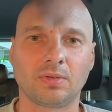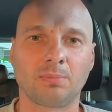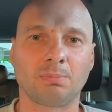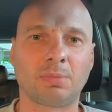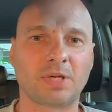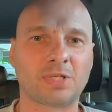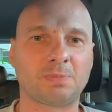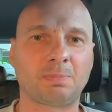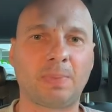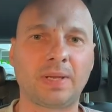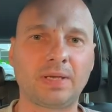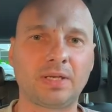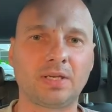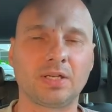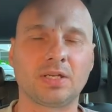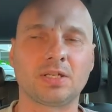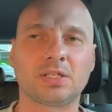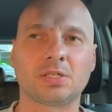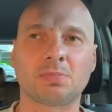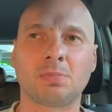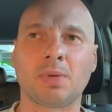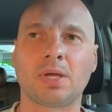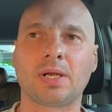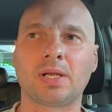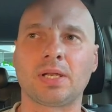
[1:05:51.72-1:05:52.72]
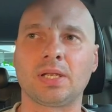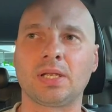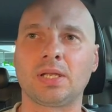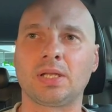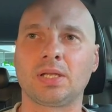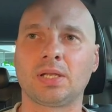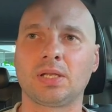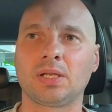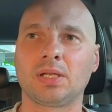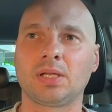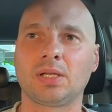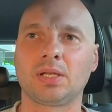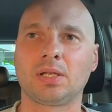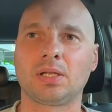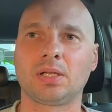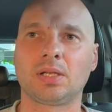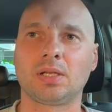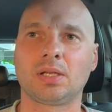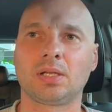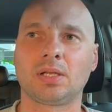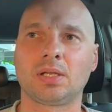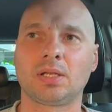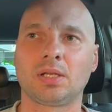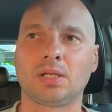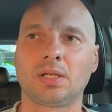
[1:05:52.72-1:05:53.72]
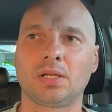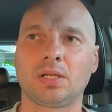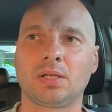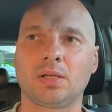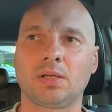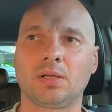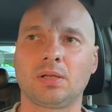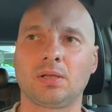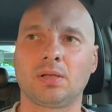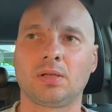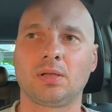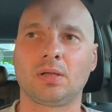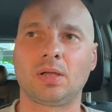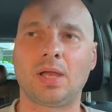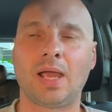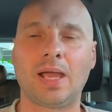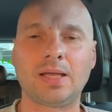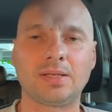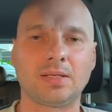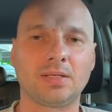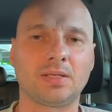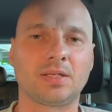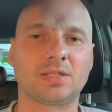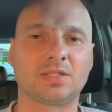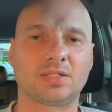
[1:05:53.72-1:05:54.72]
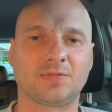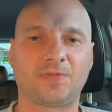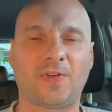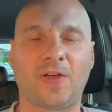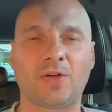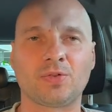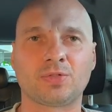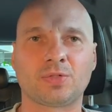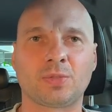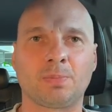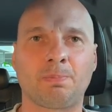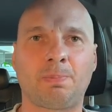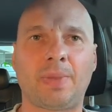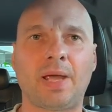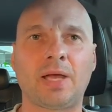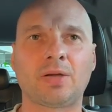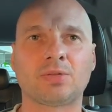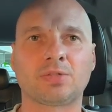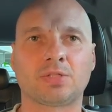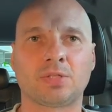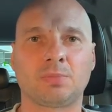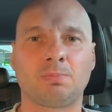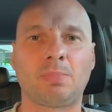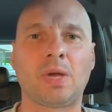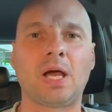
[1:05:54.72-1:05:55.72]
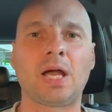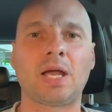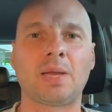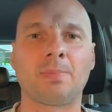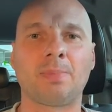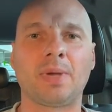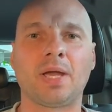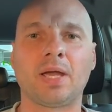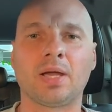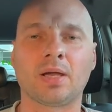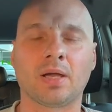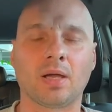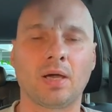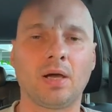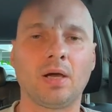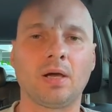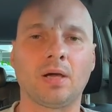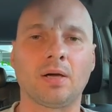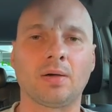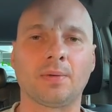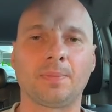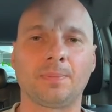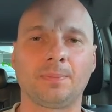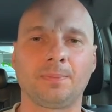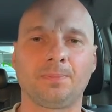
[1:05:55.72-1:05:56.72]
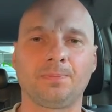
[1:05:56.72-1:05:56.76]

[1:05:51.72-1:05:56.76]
By spending this money, adding this £1,000 and buy a better car,